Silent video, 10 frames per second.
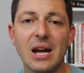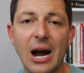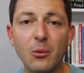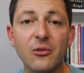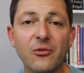
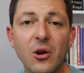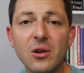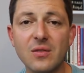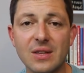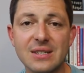I refer
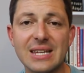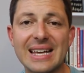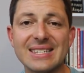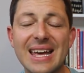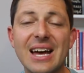to this
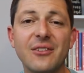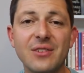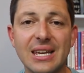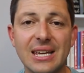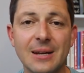as
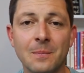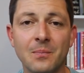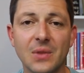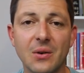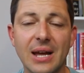F E,
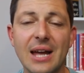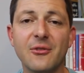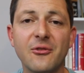okay?